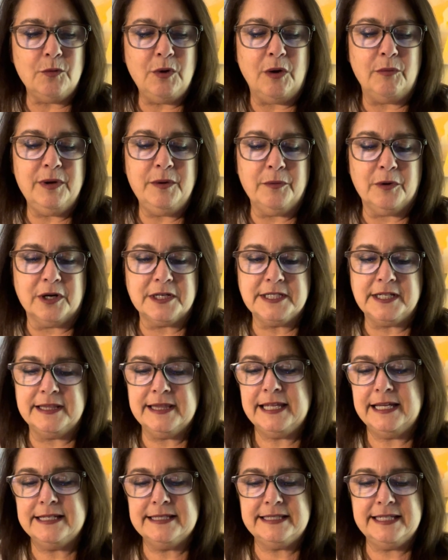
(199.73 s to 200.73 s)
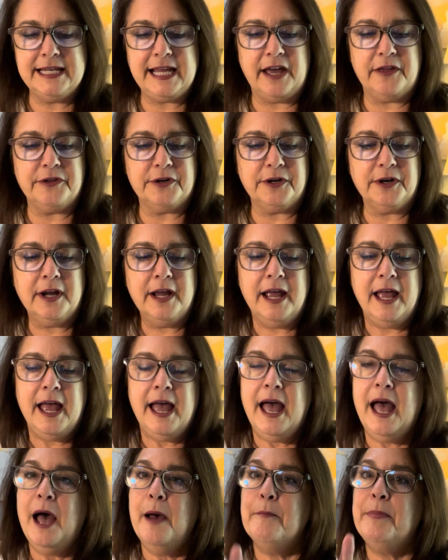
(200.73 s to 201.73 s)
We worked on things together,
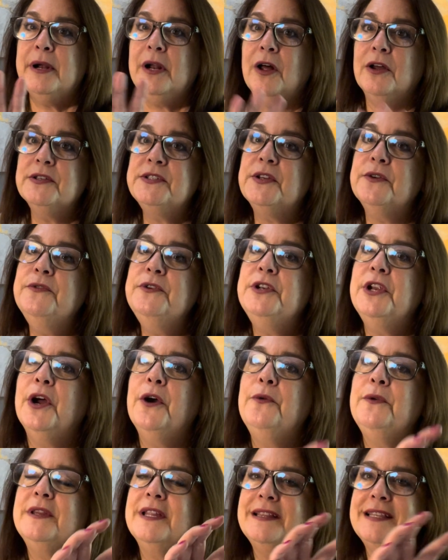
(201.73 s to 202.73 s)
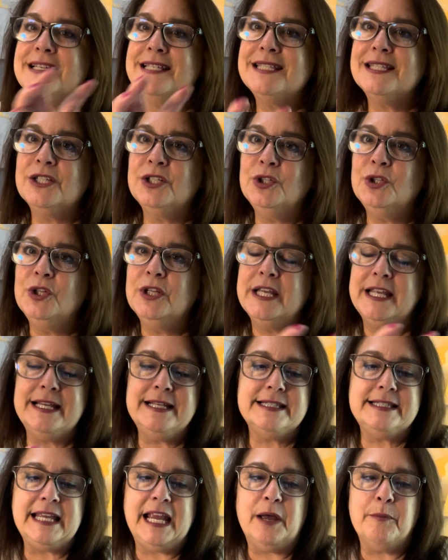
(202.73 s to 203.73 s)
but also note that this little
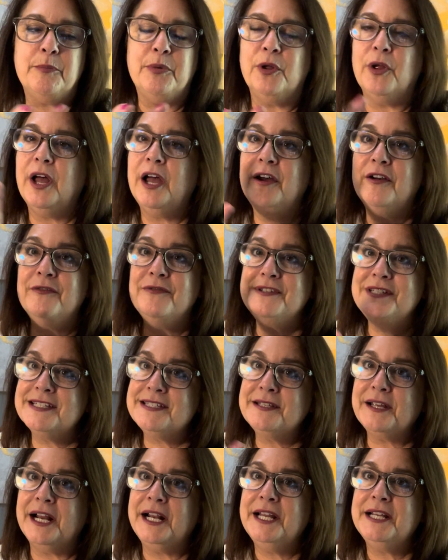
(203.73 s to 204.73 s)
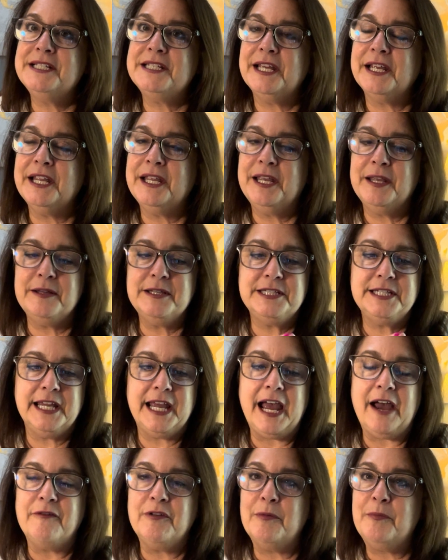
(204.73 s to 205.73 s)
example of deciding to
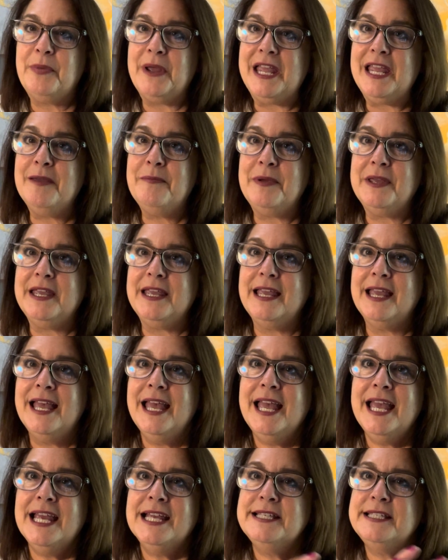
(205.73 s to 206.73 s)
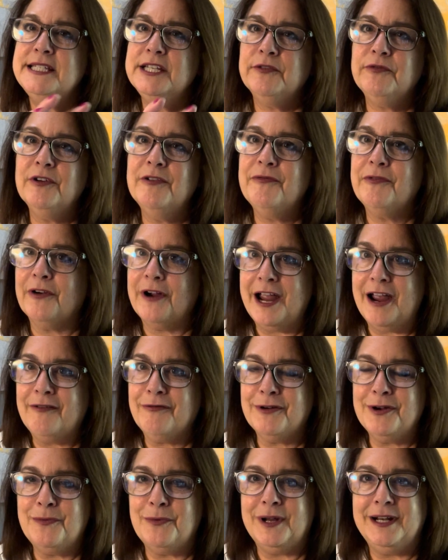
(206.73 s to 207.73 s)
have a baby is different for
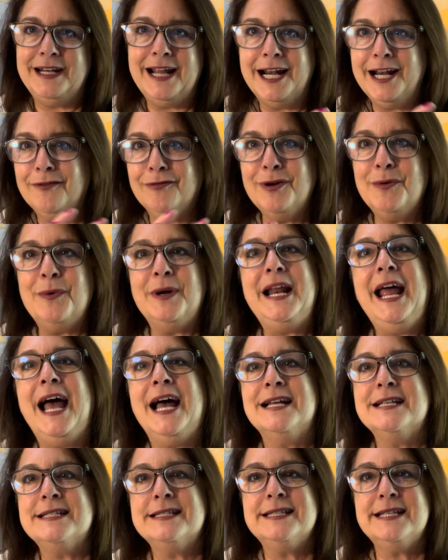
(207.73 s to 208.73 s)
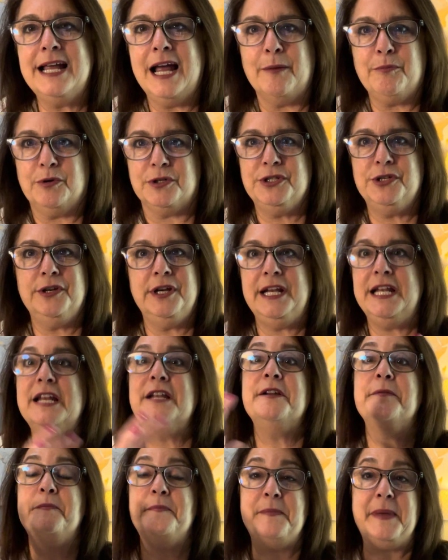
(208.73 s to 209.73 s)
everyone. Not everyone has the opportunity
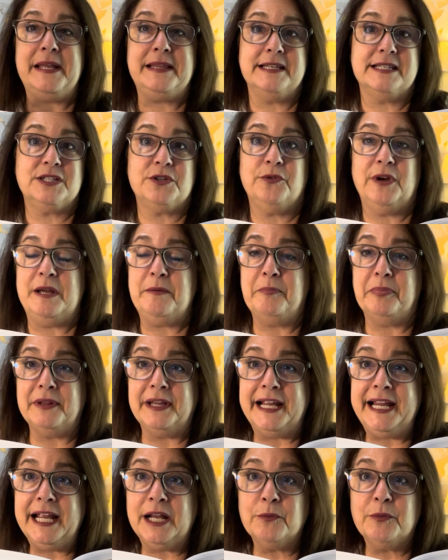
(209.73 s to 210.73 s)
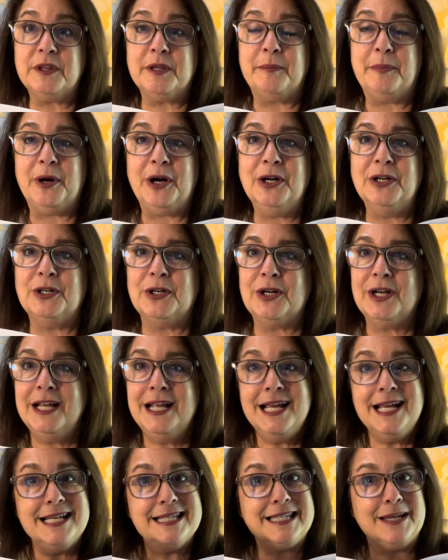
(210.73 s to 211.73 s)
to make this great plan with a partner.
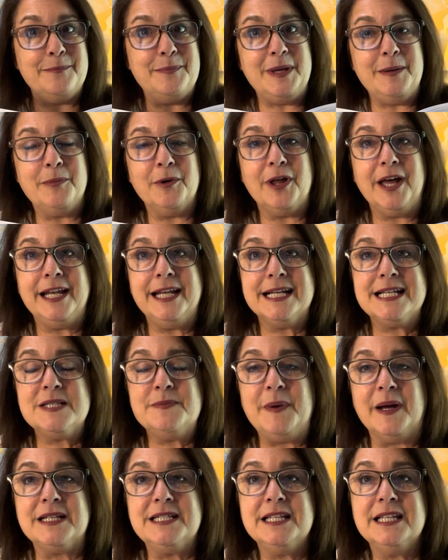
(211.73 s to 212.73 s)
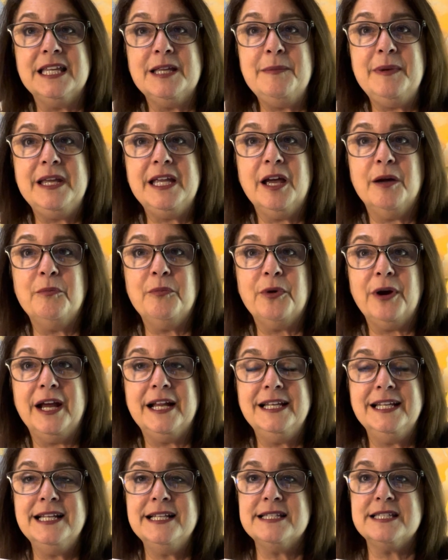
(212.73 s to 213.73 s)
Some people unexpectedly become
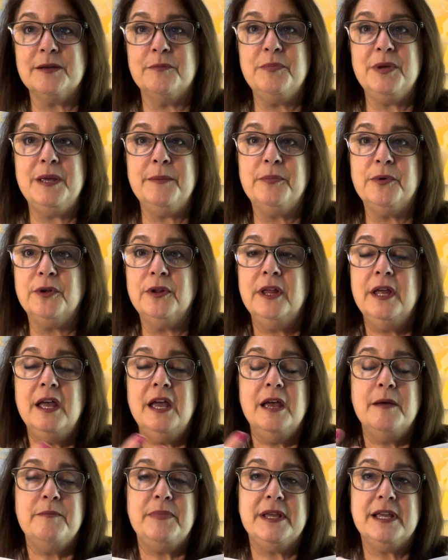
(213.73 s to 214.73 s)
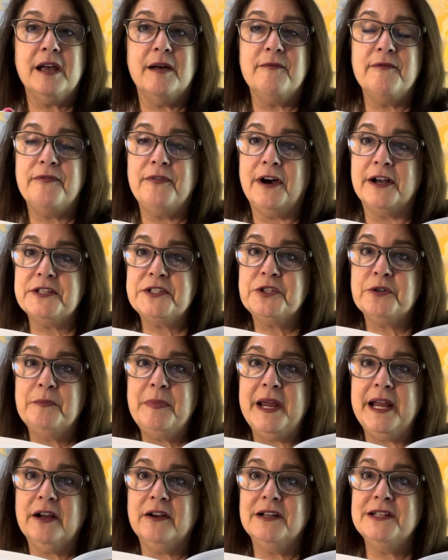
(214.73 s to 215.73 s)
pregnant. Some people become foster
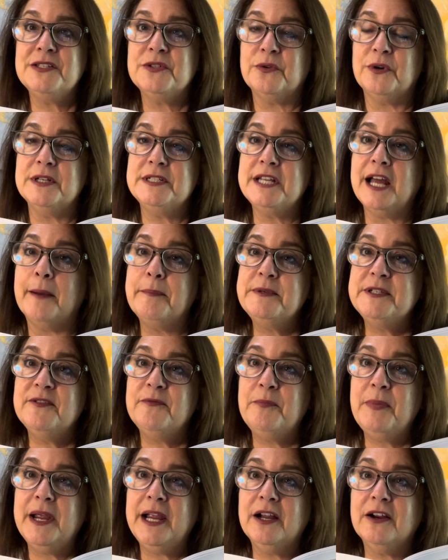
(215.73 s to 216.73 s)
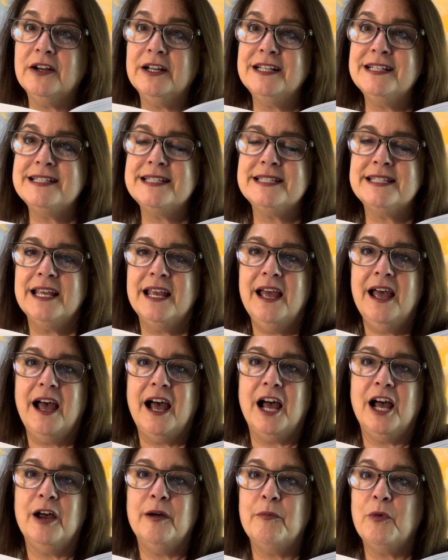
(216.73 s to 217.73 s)
parents or adoptive parents,
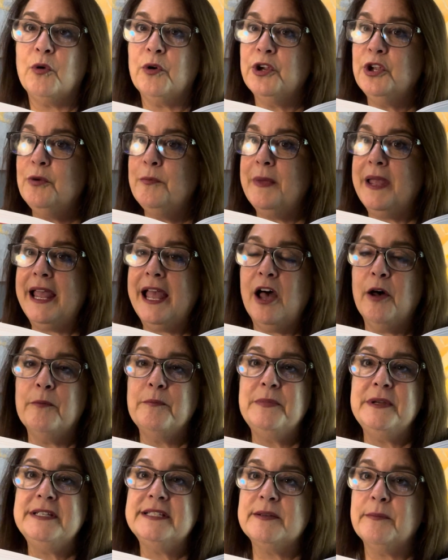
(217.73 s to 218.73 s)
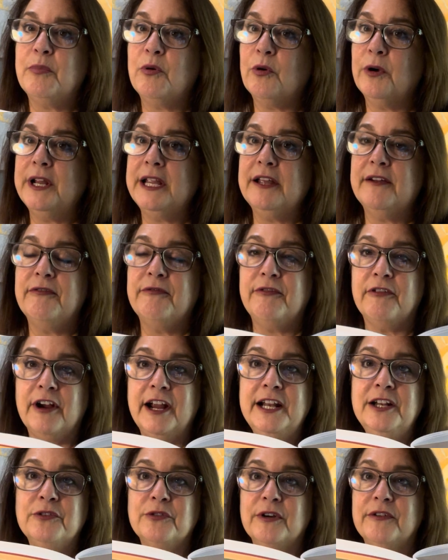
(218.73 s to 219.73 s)
or you may help be supporting a
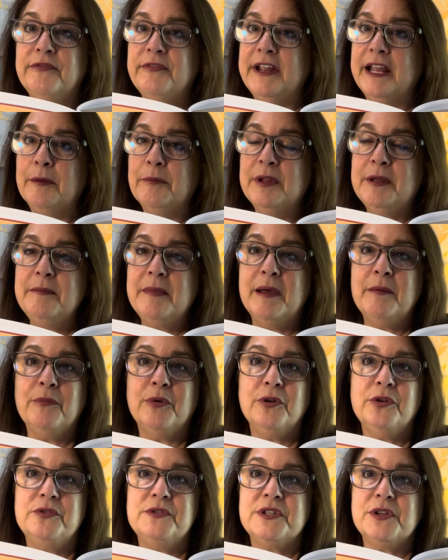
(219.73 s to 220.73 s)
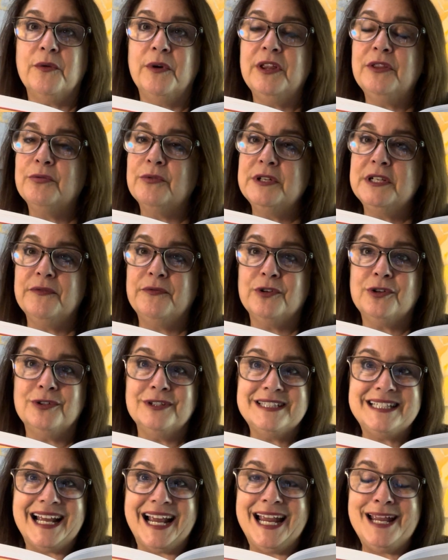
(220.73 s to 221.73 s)
friend or a family member who's going through a
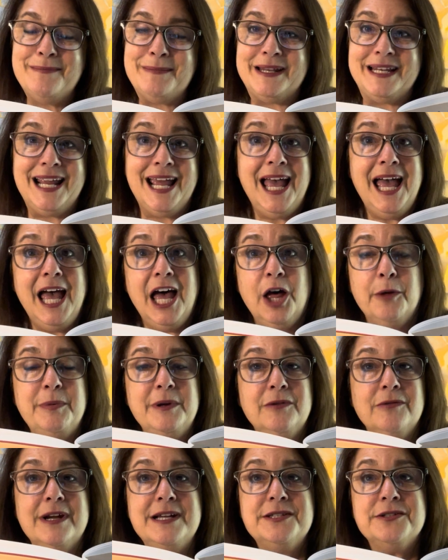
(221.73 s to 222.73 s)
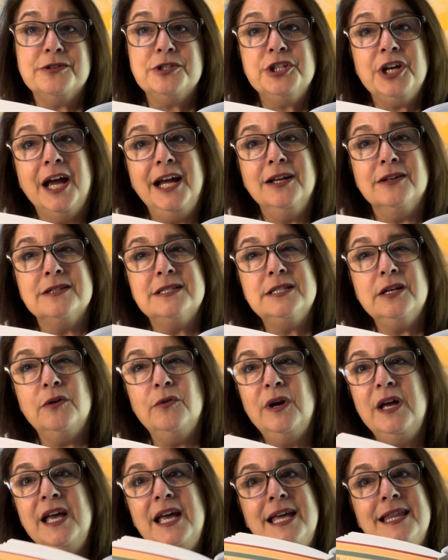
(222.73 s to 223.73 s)
difficult time and helping raise their child.
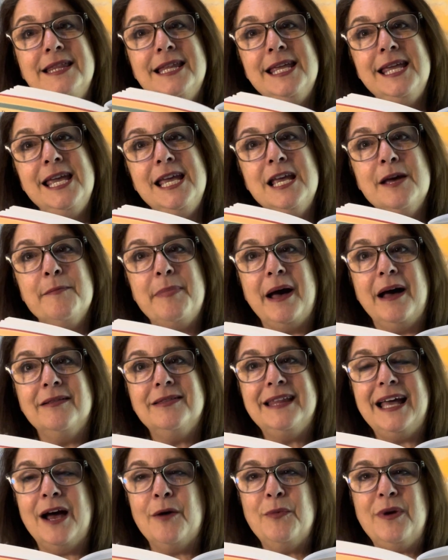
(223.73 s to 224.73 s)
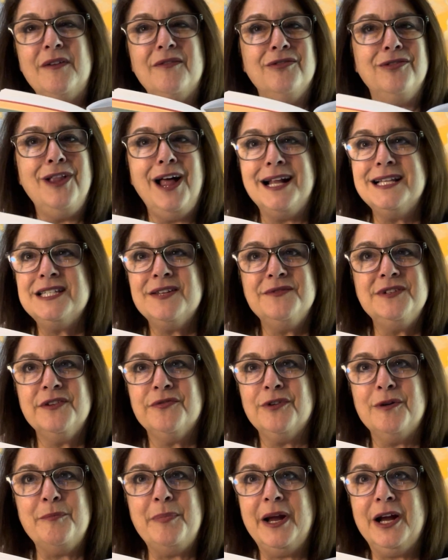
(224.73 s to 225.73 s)
So thinking about that, we have lots of
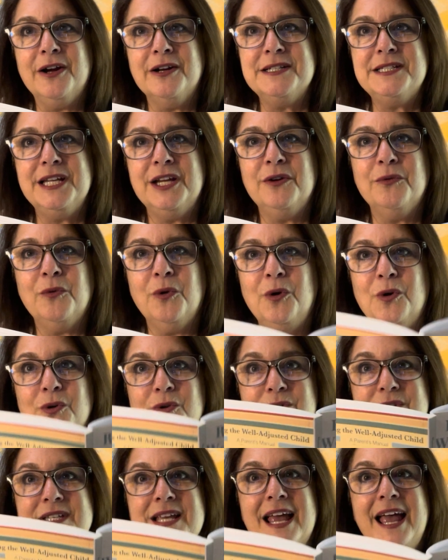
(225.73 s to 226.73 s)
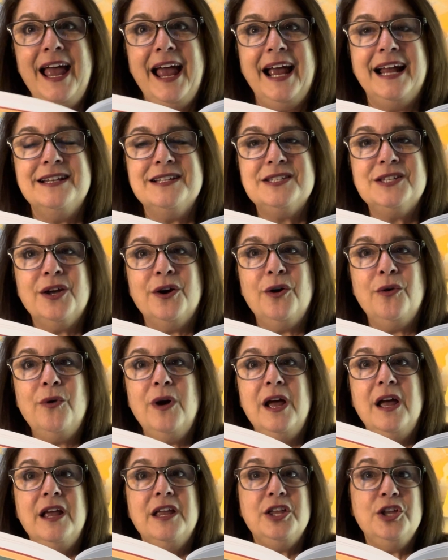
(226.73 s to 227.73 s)
different parenting roles. And so
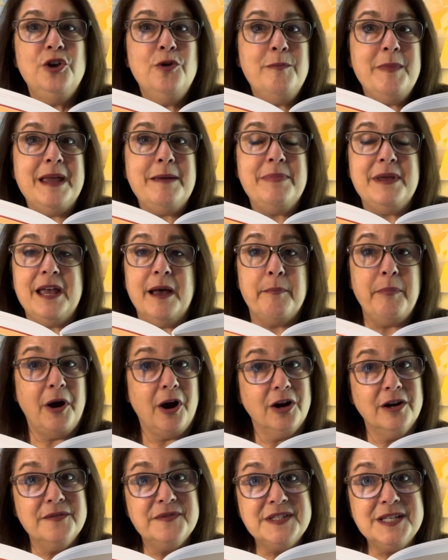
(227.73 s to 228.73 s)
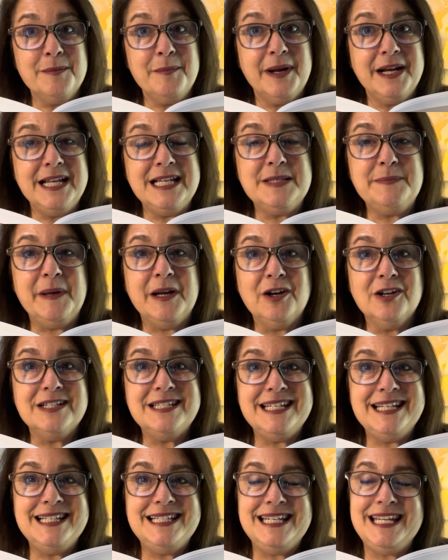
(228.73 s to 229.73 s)
you may be a part of somebody's
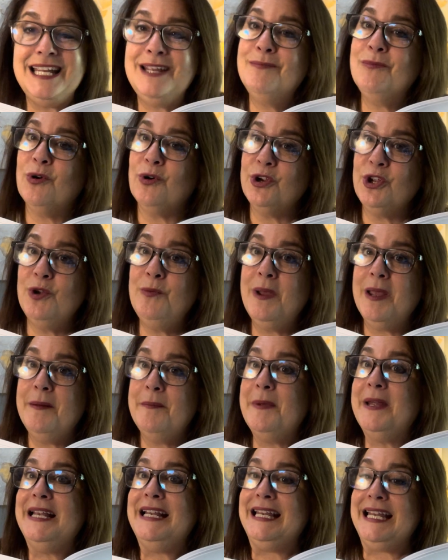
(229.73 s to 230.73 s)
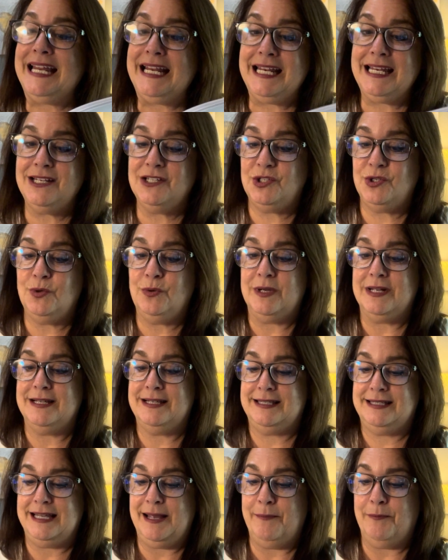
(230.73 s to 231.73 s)
parenting team, or you may be needing to
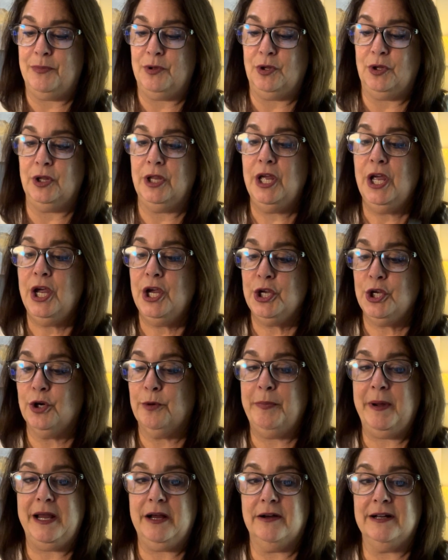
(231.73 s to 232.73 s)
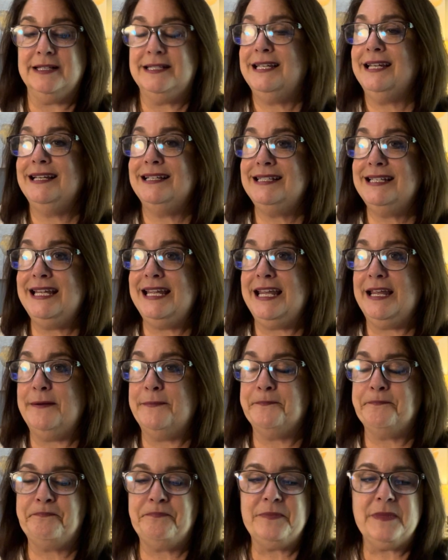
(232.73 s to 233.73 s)
assemble your parenting
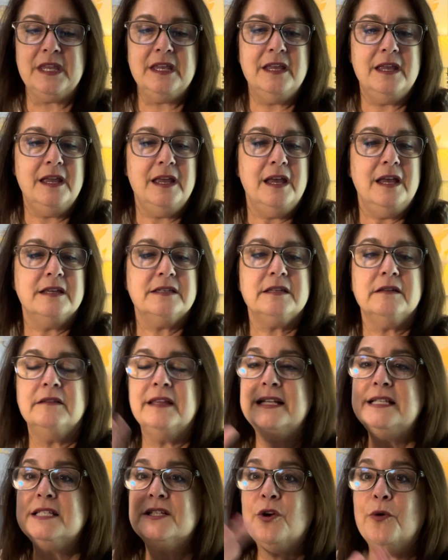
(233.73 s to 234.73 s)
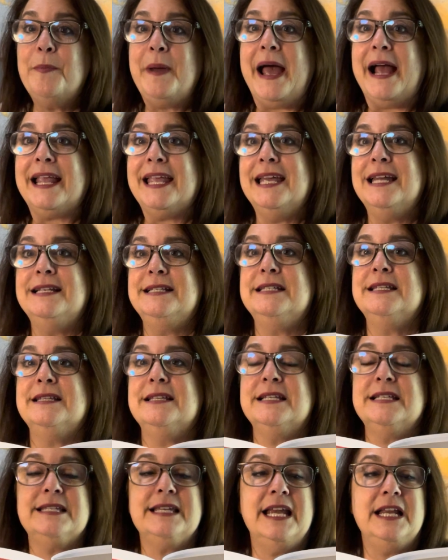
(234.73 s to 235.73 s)
team. So let's go back into
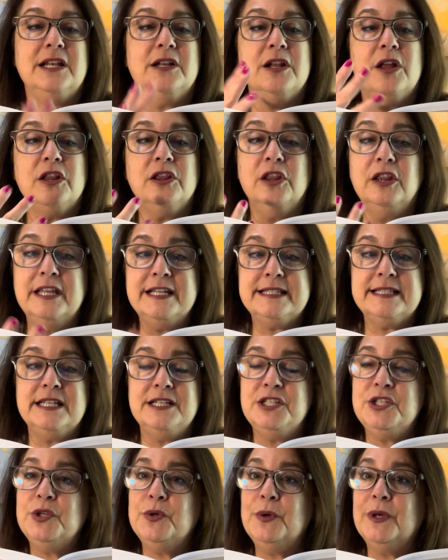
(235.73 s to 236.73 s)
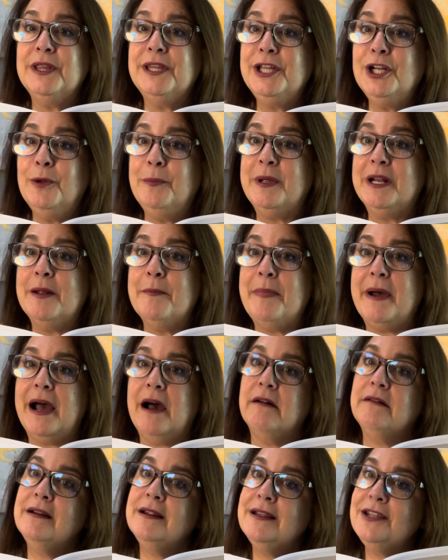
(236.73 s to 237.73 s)
this and listen to a little bit
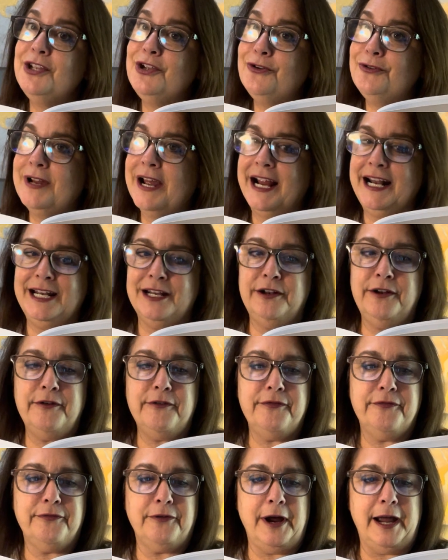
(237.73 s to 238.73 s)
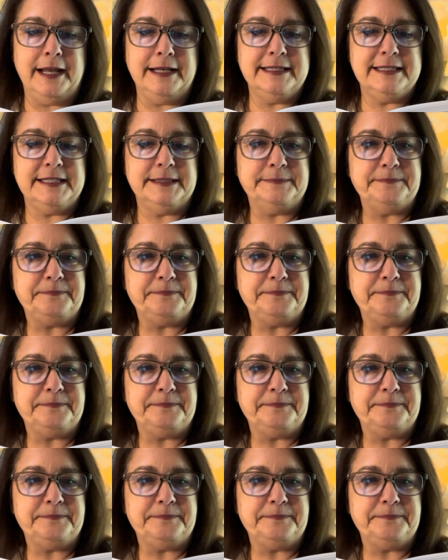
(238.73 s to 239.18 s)
about United Front.